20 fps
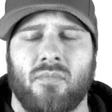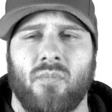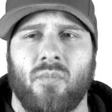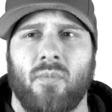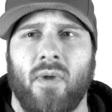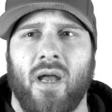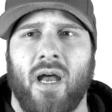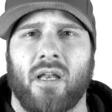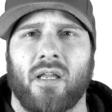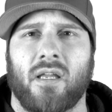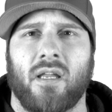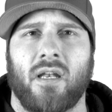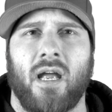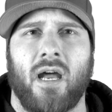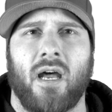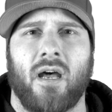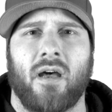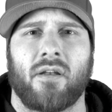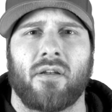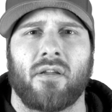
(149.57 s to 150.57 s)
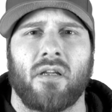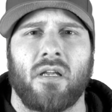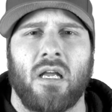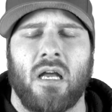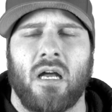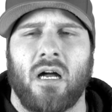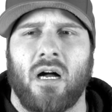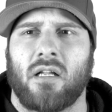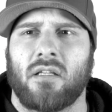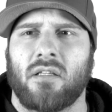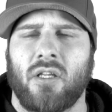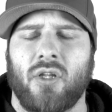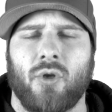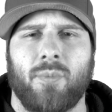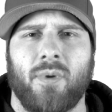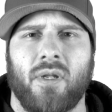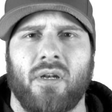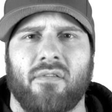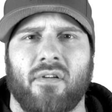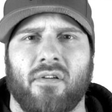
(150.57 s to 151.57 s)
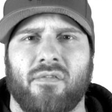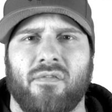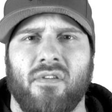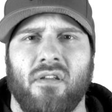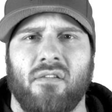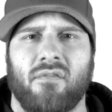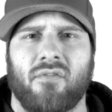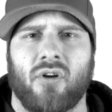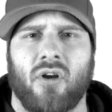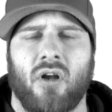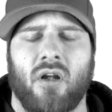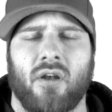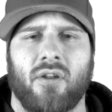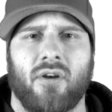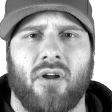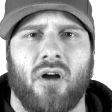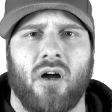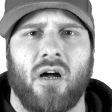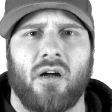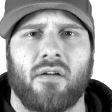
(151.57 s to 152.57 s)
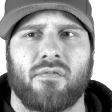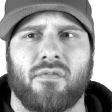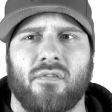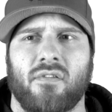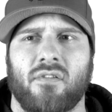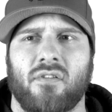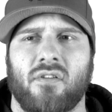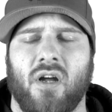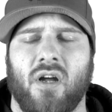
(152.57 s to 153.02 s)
Maddocks had a little bit of a fever on and off.